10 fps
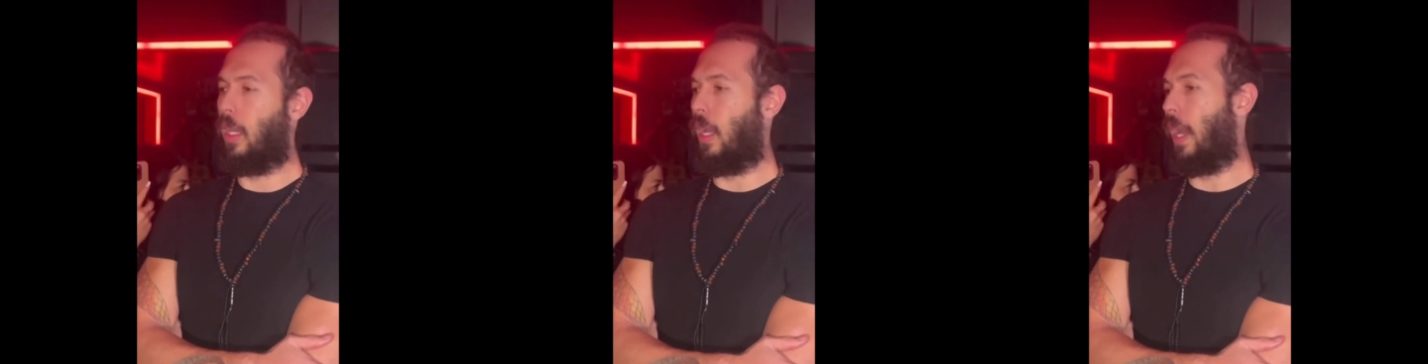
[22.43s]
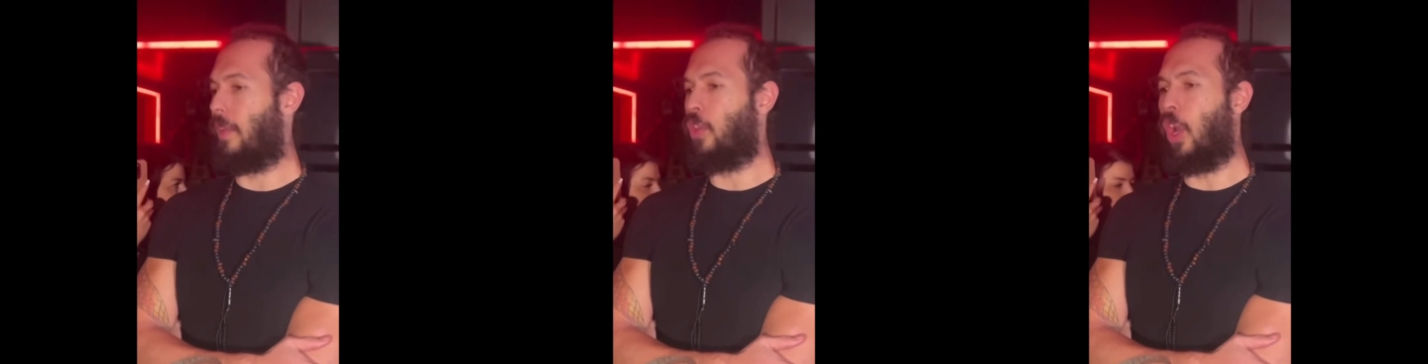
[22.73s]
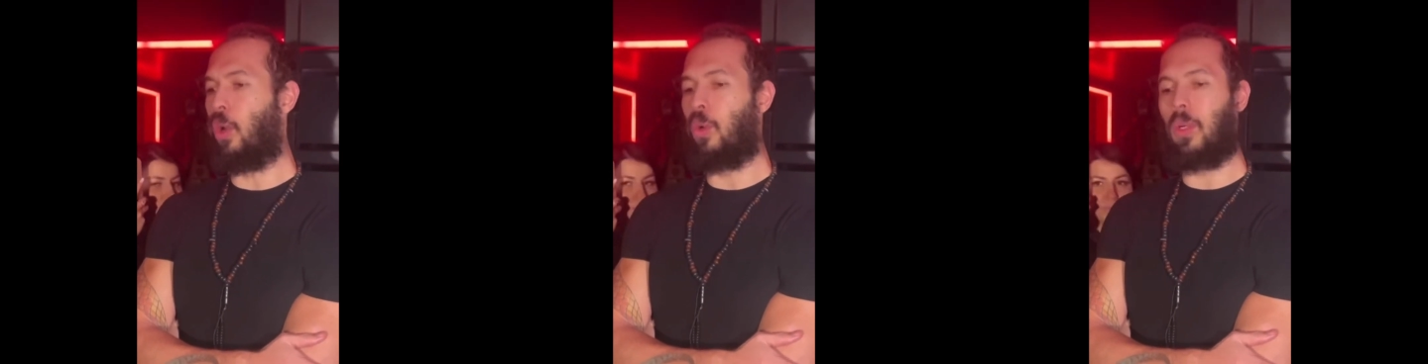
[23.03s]
I have
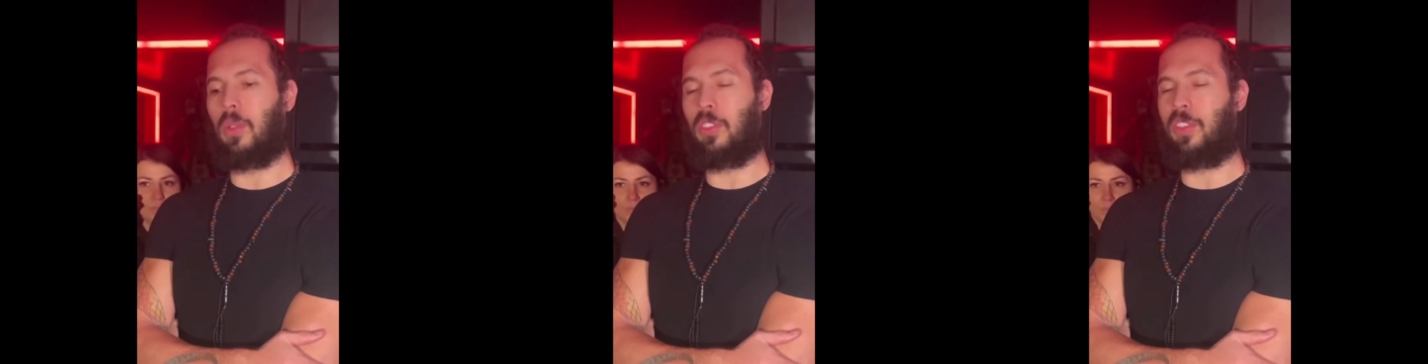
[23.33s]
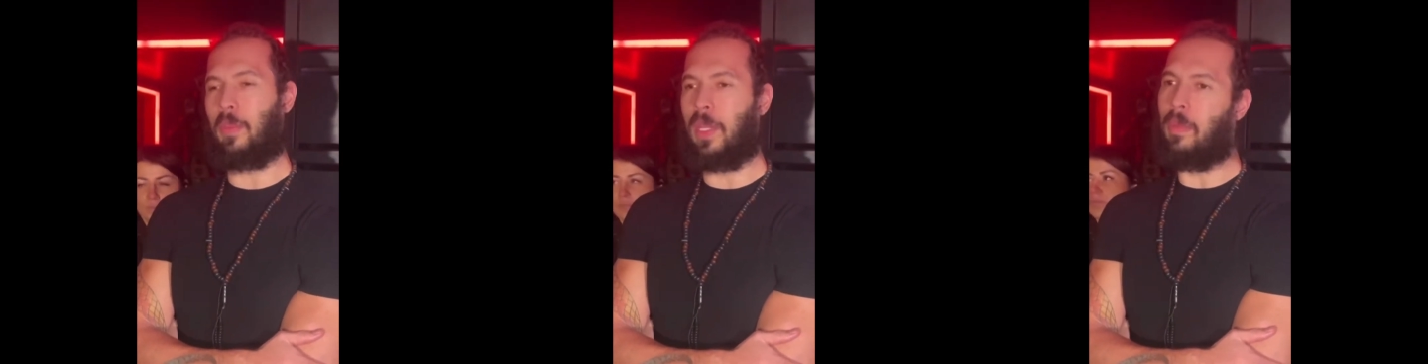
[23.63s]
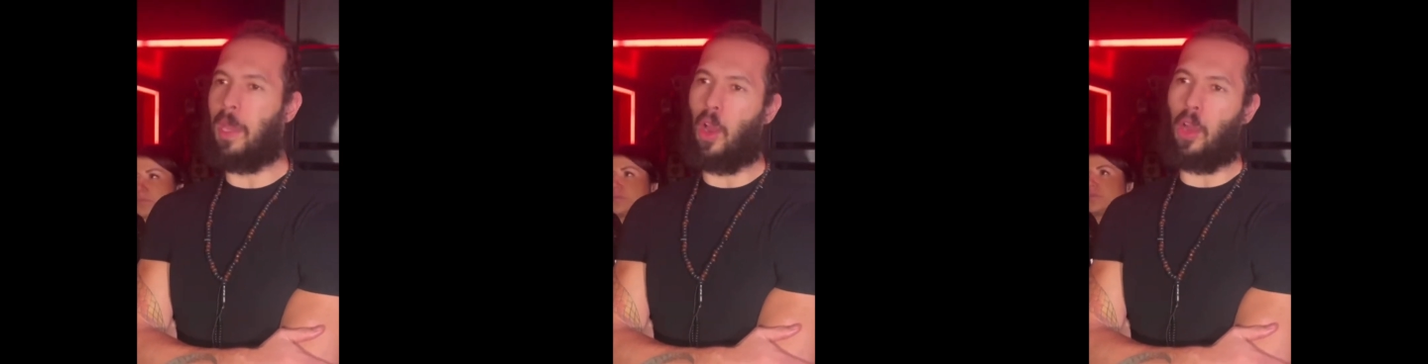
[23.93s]
no resentment
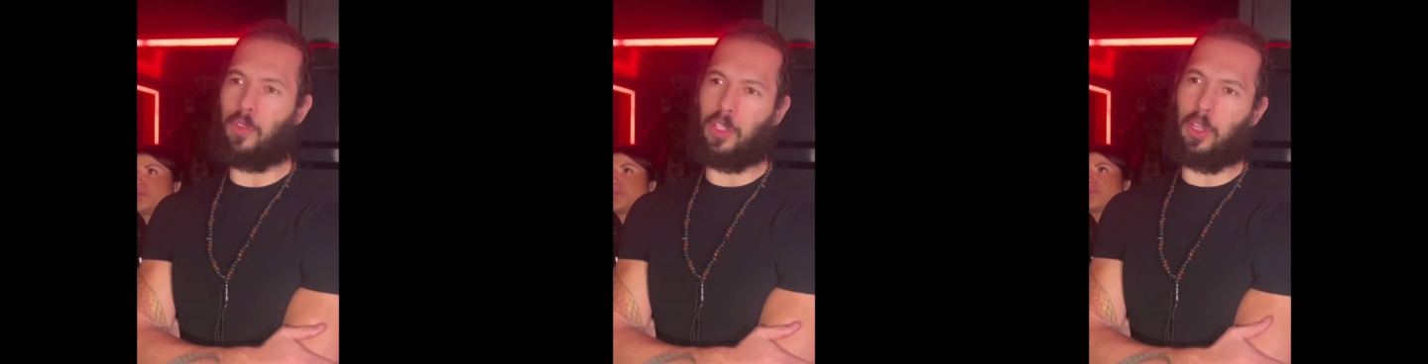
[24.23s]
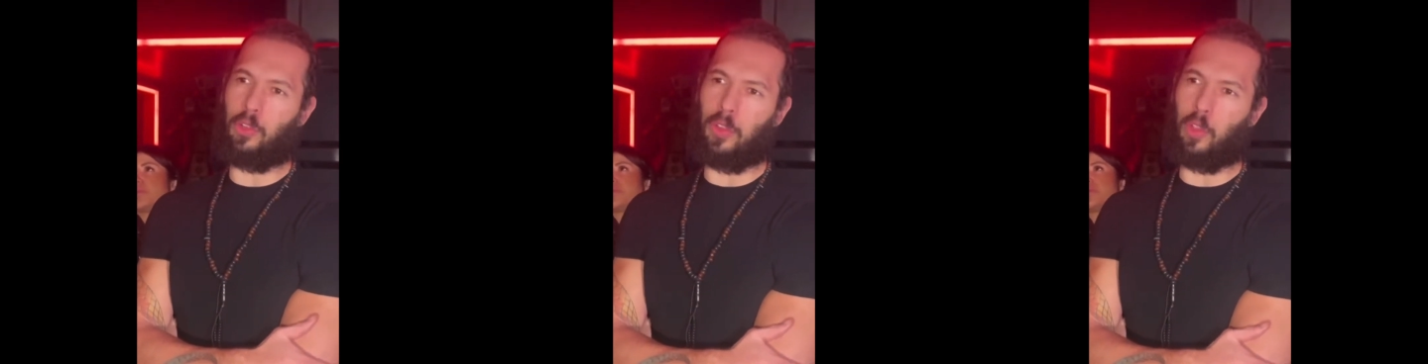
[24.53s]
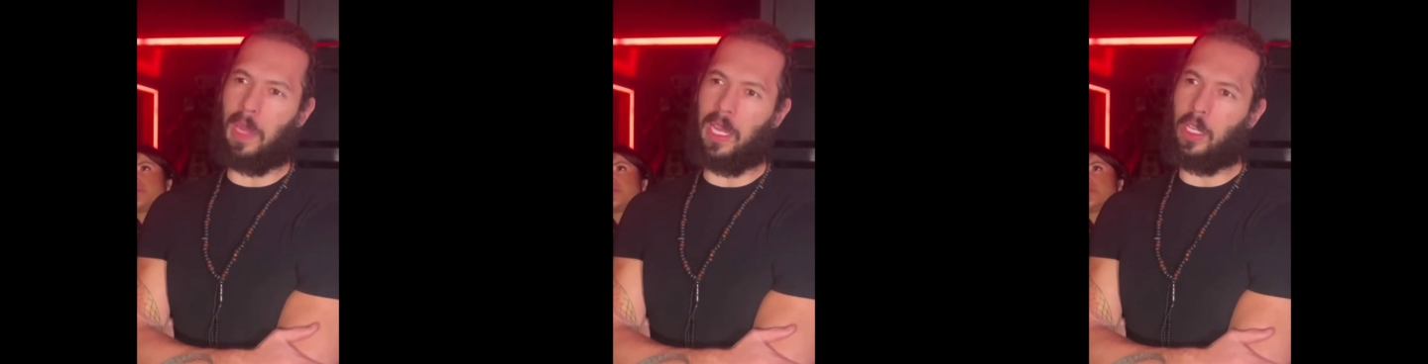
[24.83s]
in my heart for the country of
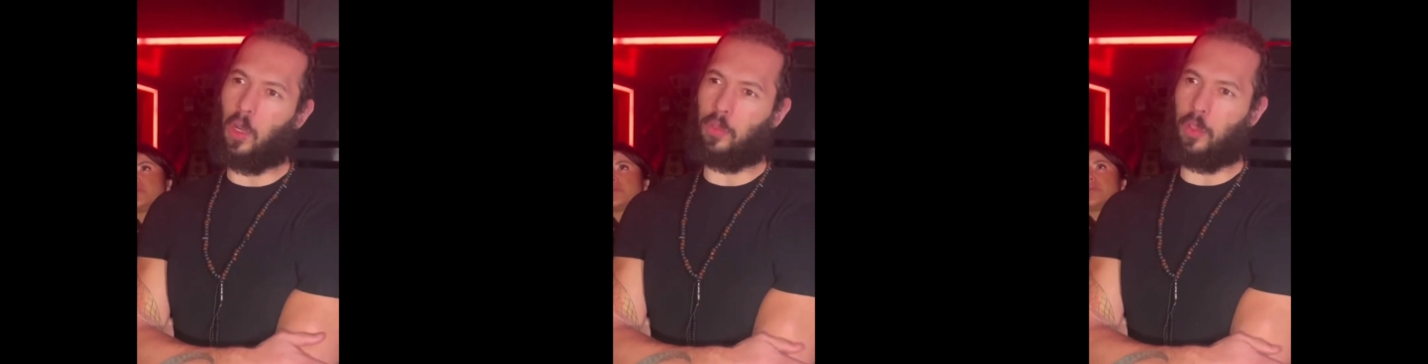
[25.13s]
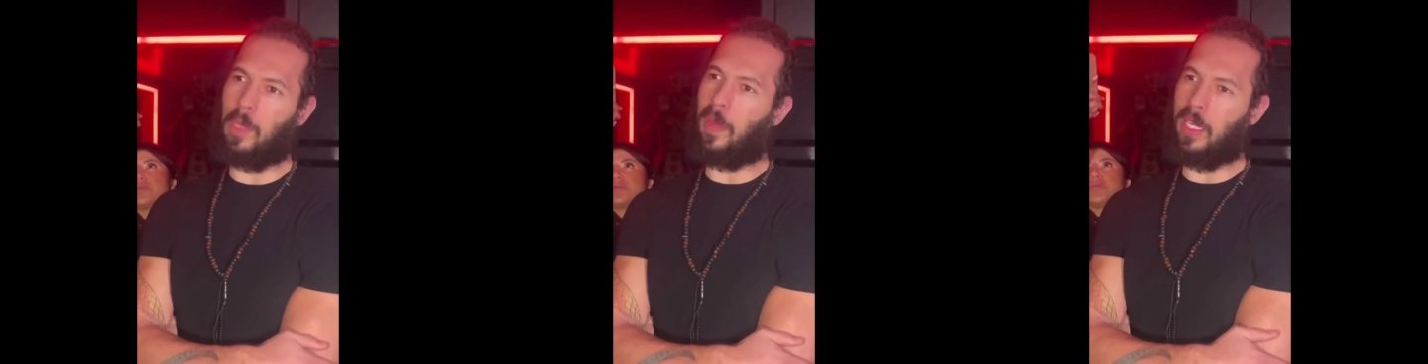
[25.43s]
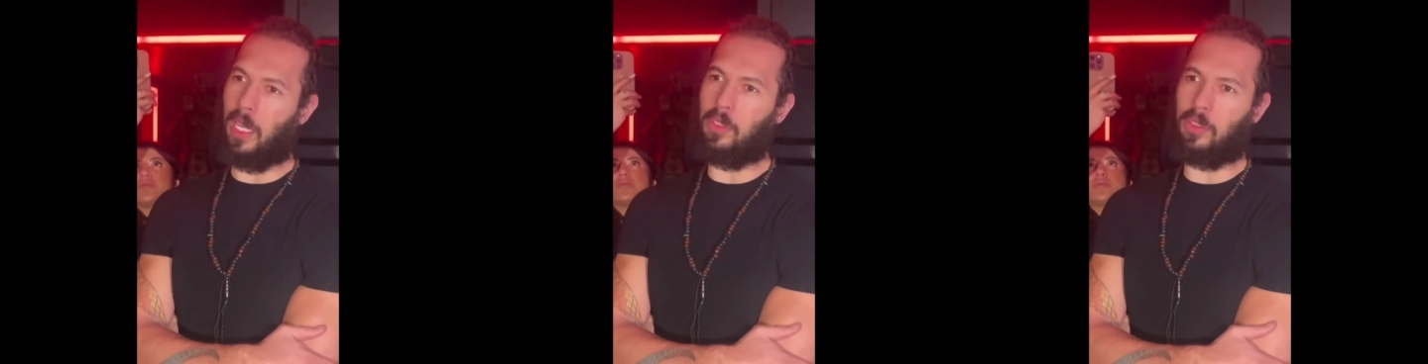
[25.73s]
Romania or for
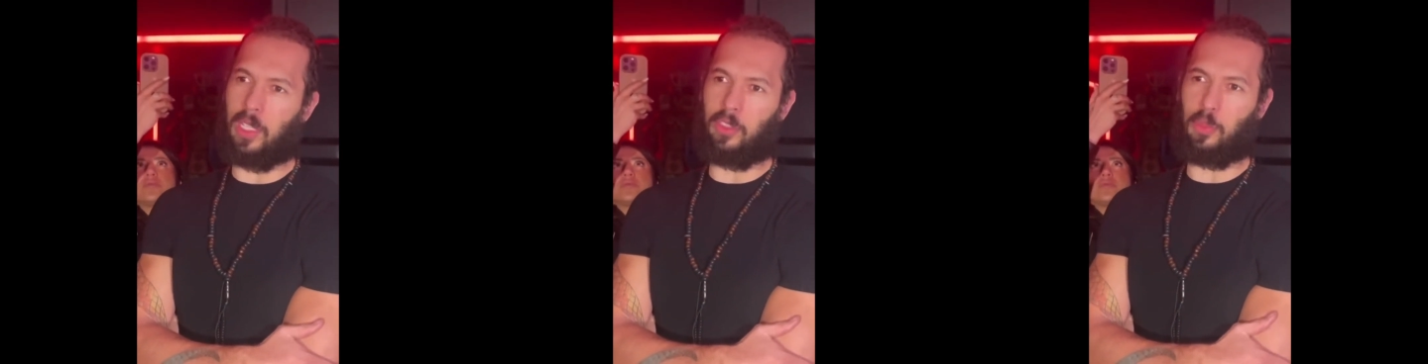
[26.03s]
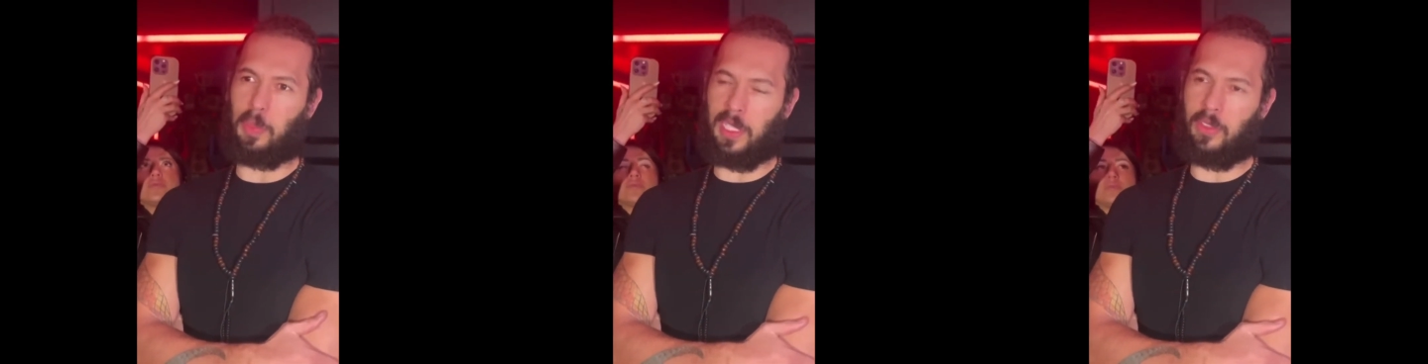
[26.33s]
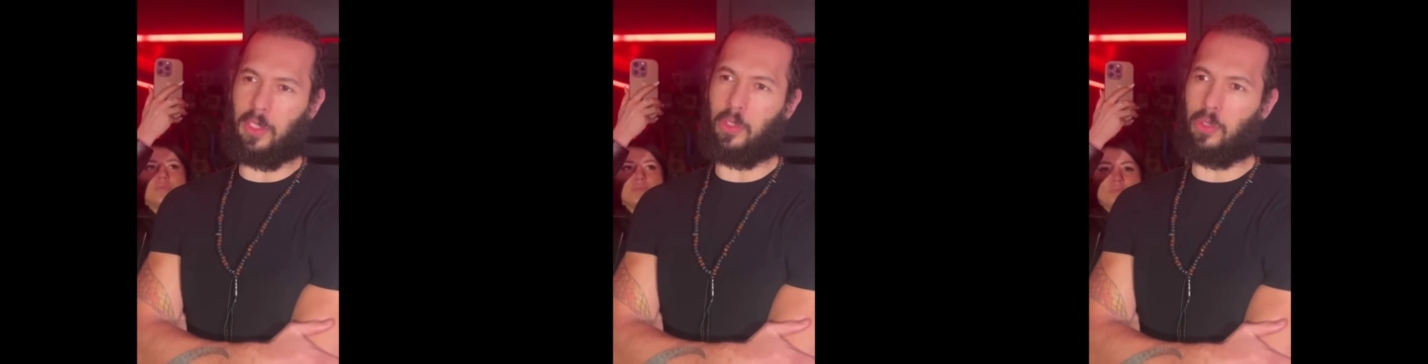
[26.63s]
anybody else. I just
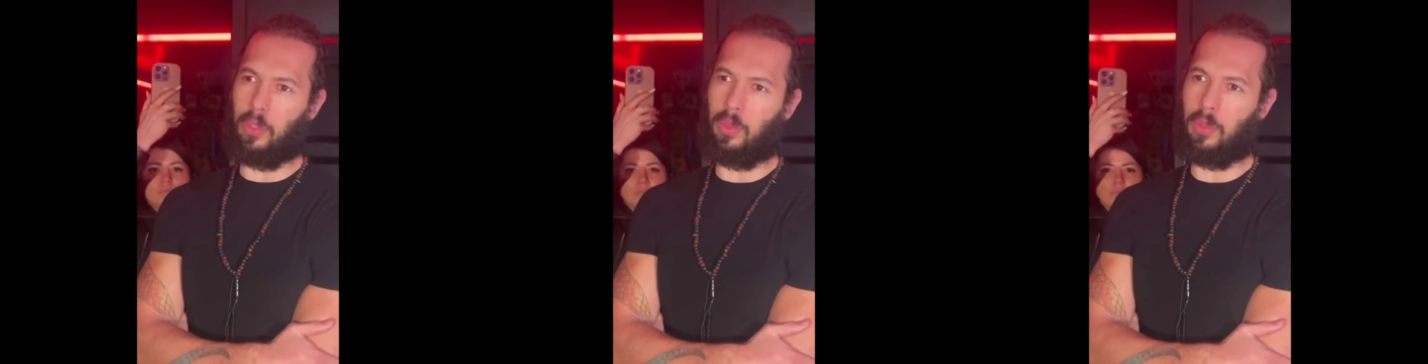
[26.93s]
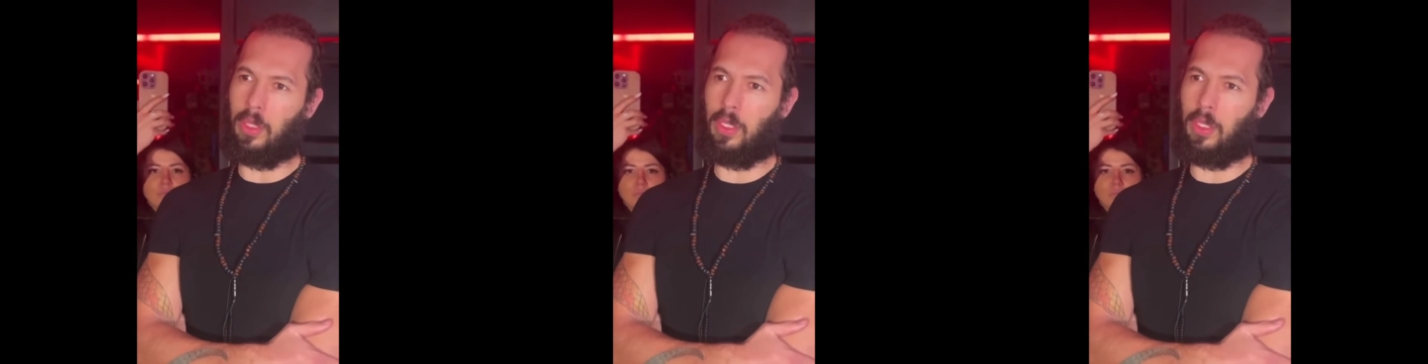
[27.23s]
believe in the truth.